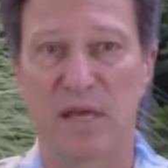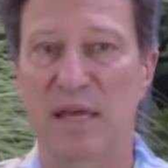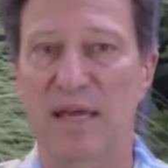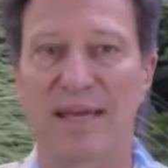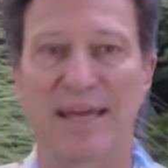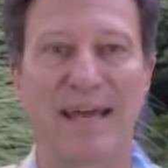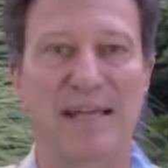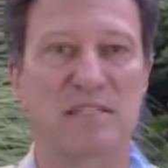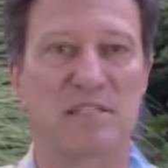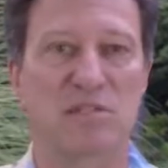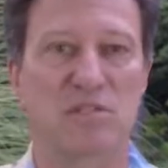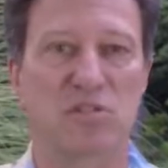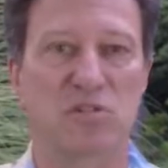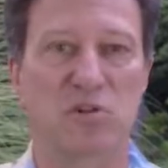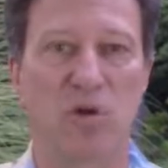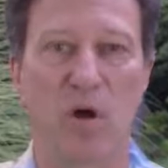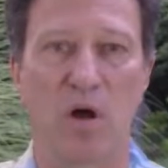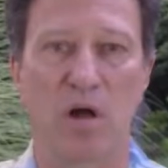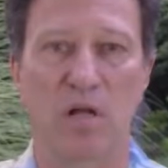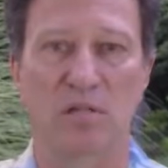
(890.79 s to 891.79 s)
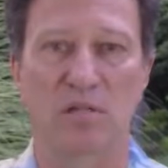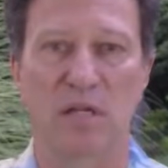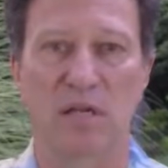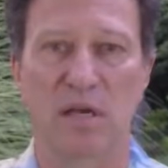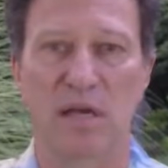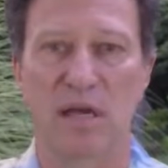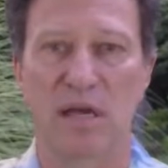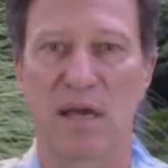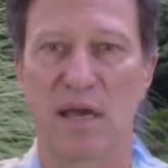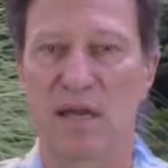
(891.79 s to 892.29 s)
It gets installed
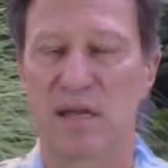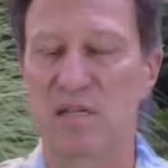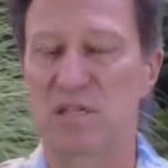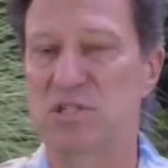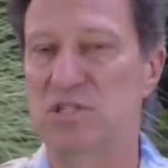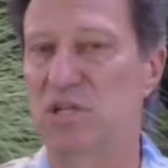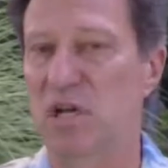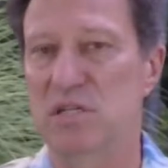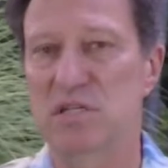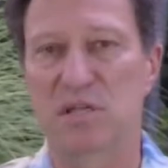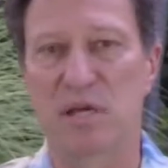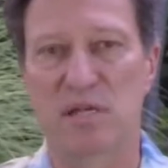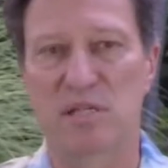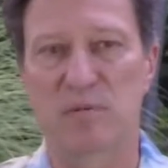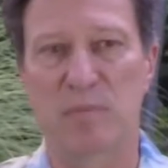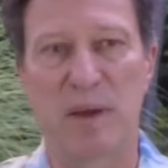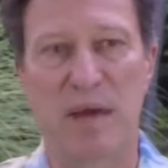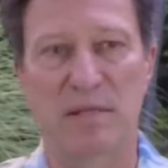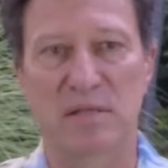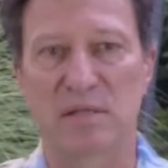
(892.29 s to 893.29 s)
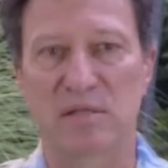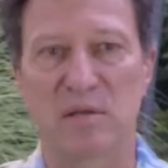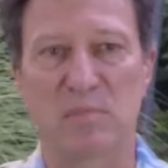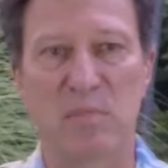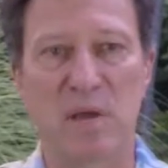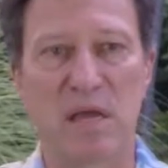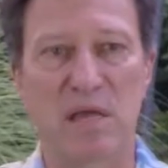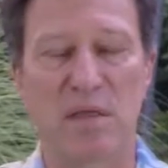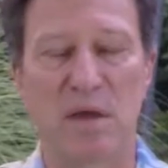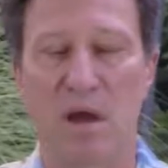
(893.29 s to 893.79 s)
and is just expected to
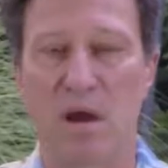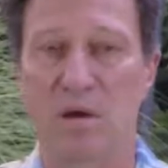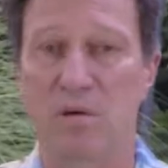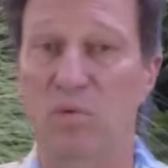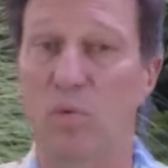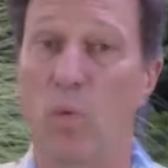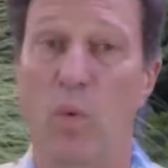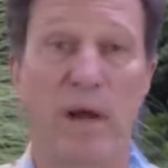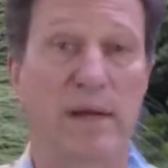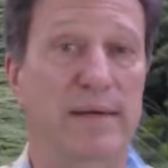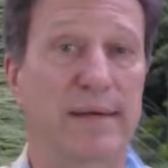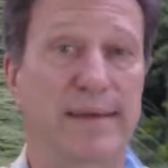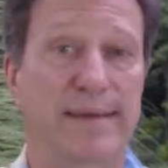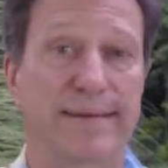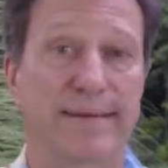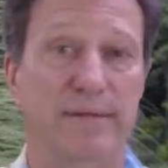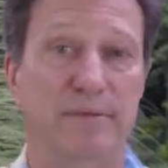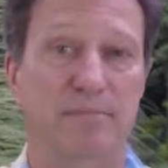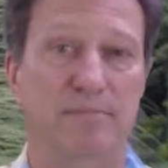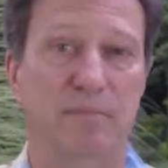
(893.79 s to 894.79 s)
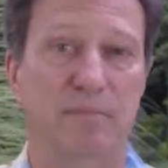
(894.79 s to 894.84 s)
be there when needed.